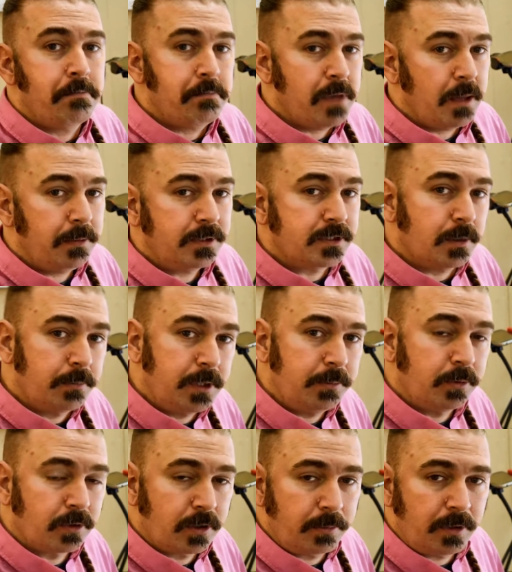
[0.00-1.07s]
Maybe some
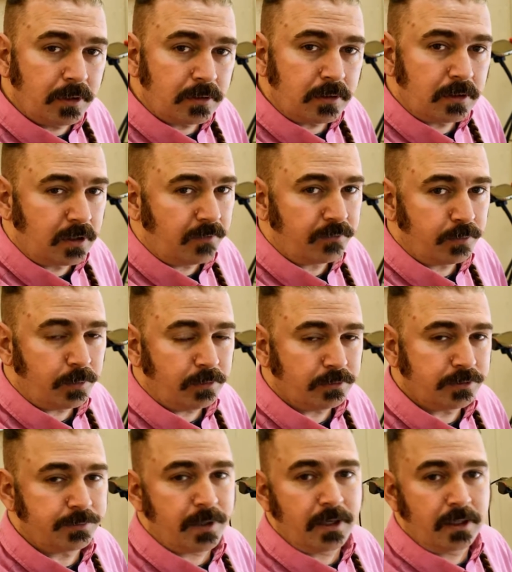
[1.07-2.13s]
people are going to be a little uncomfortable
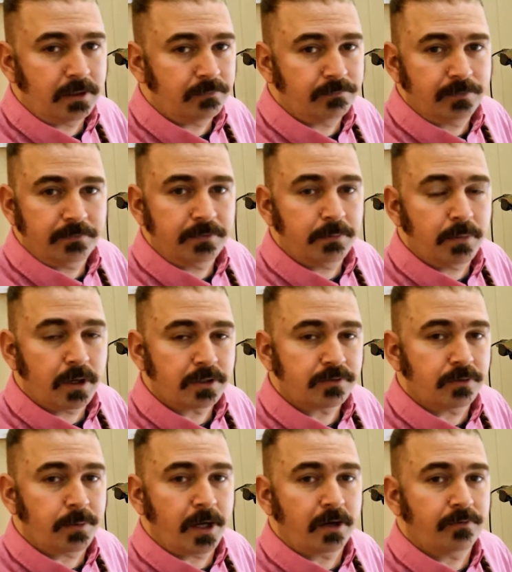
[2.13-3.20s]
spending 50 bucks
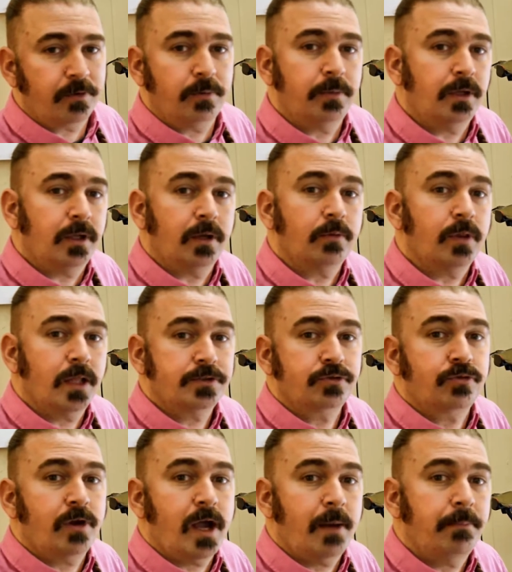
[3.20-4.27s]
for a microphone, being like, well, that's
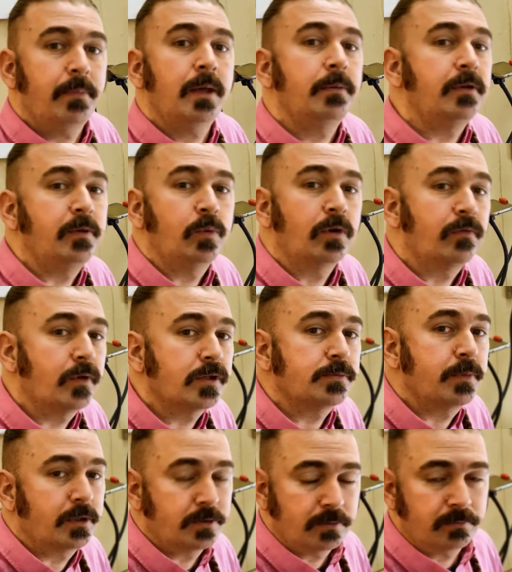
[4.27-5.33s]
crap. Maybe what if I
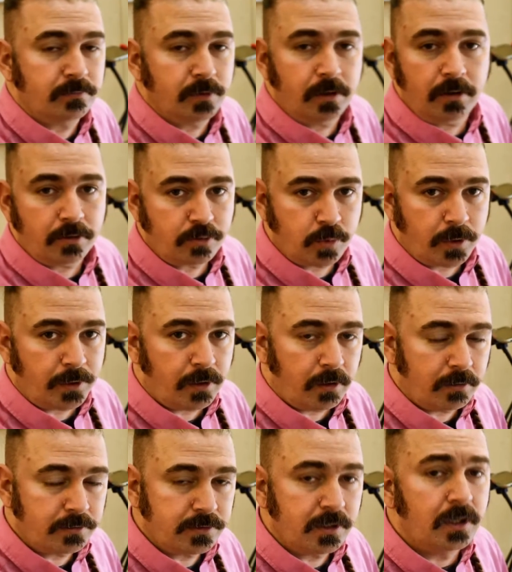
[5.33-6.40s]
spend another
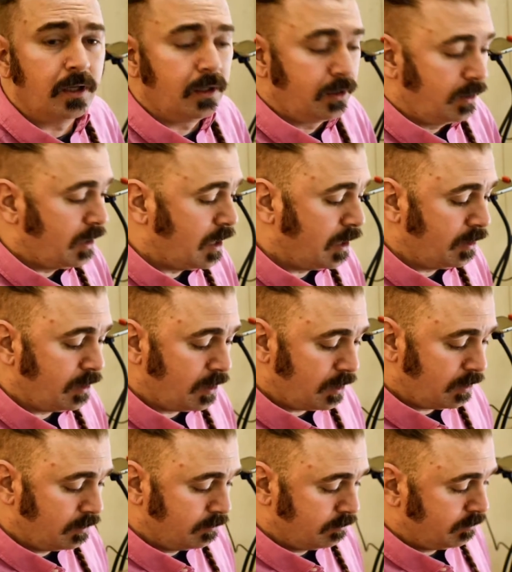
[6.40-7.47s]
$20? And
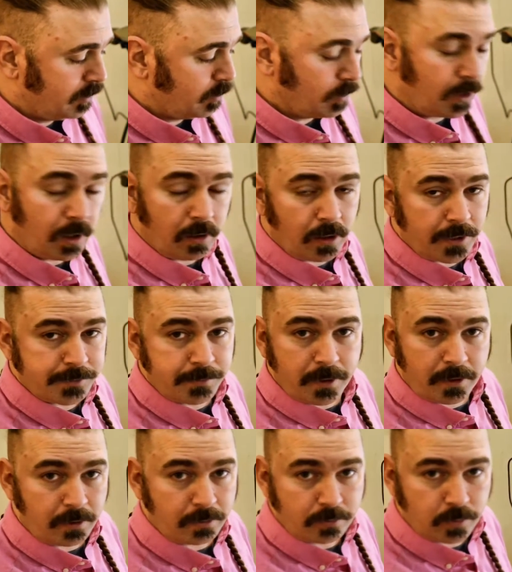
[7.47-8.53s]
here we go. I
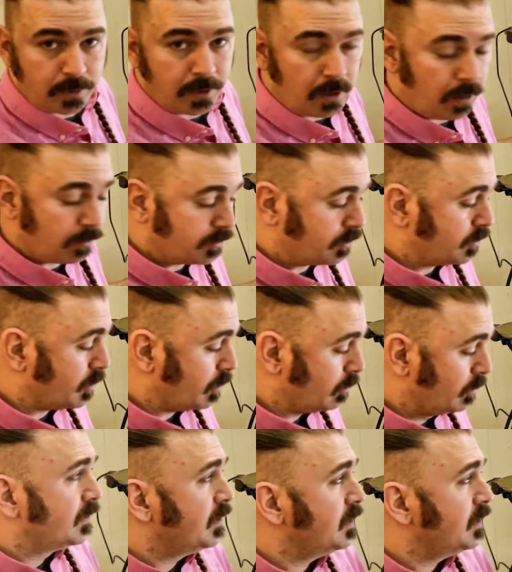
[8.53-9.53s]
spent another $20 or so.